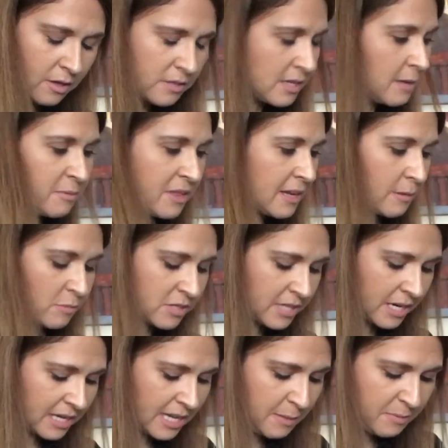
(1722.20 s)
Same thing, I'm just
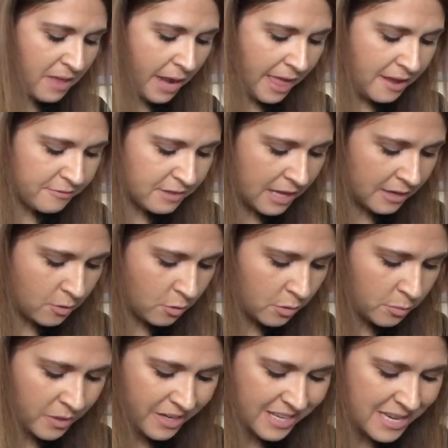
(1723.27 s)
going to keep that A flat
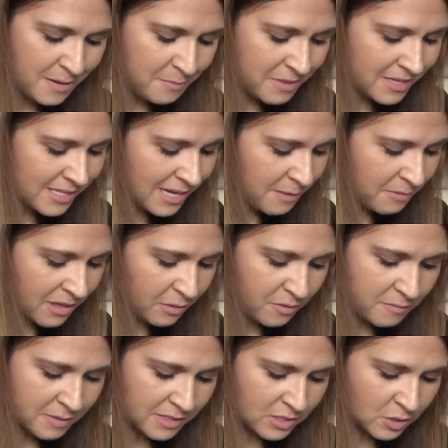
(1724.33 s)
chord. We're going to keep the same thing
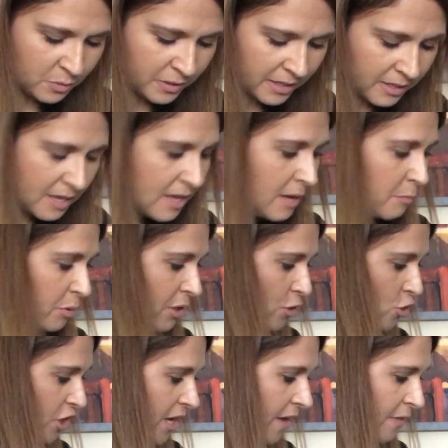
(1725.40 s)
we've been doing. Put a
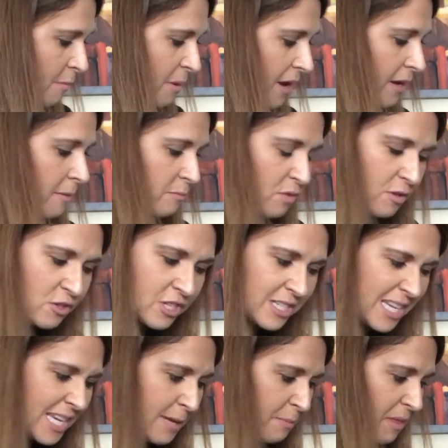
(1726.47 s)
G on the bottom,
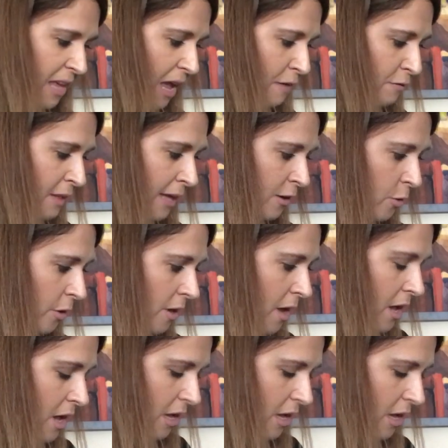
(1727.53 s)
just keep the A flat chord.